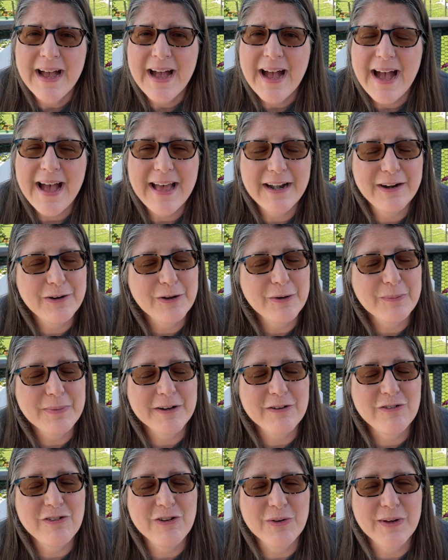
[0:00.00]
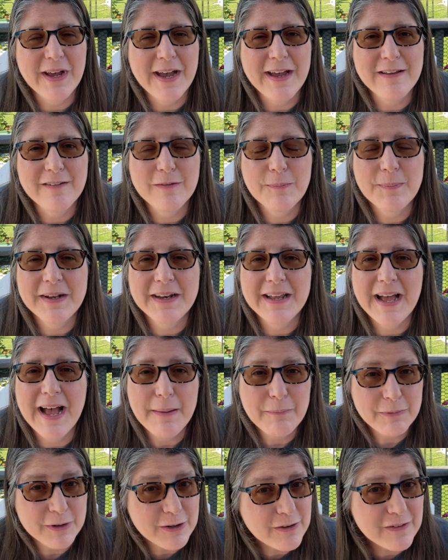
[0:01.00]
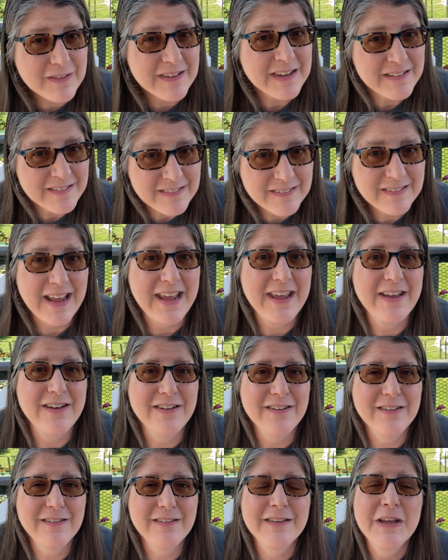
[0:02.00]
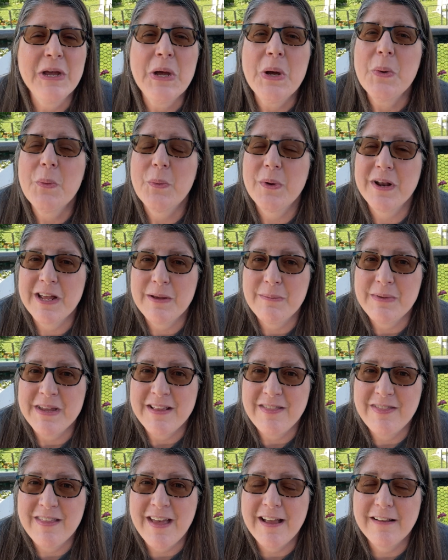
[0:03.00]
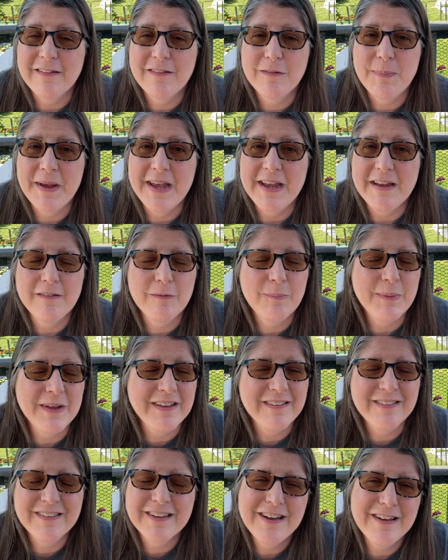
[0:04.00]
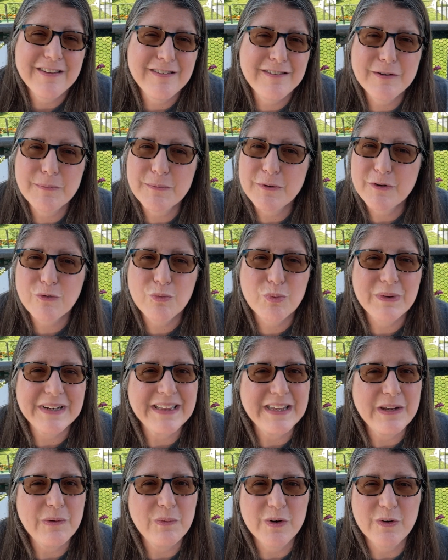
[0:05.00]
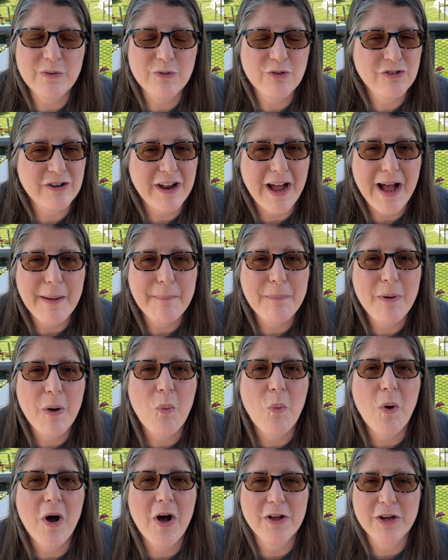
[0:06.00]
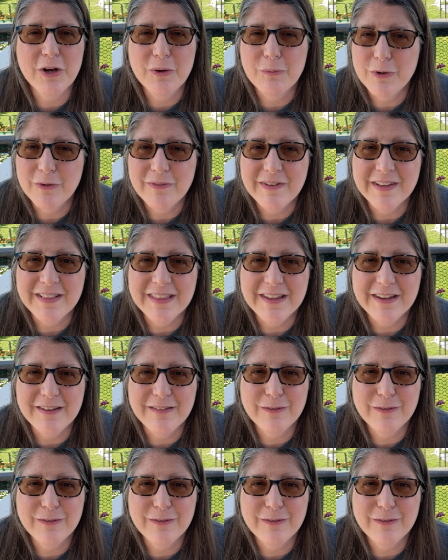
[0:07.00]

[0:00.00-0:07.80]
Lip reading: I don't know about you guys, but I'm losing sales when I'm in that space because customers really won't shop while you're moving things